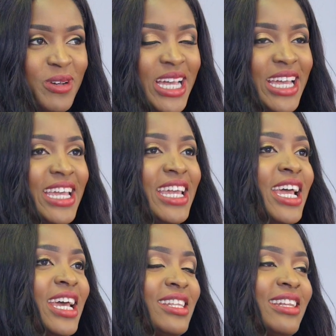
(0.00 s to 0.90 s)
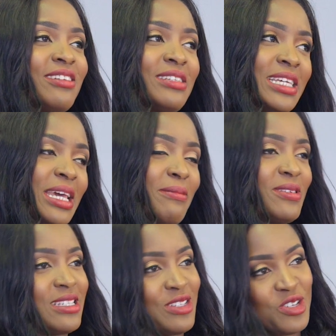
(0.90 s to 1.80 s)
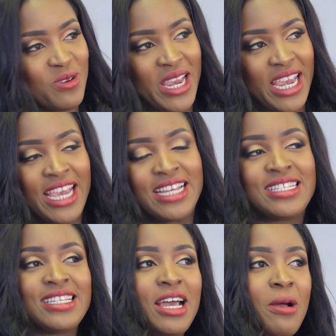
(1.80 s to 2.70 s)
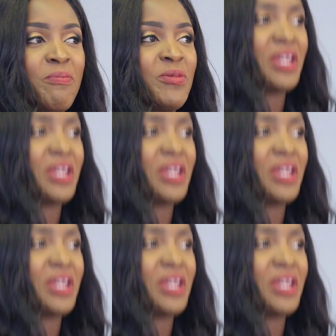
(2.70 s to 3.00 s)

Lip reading: the way, the little tips and tricks. I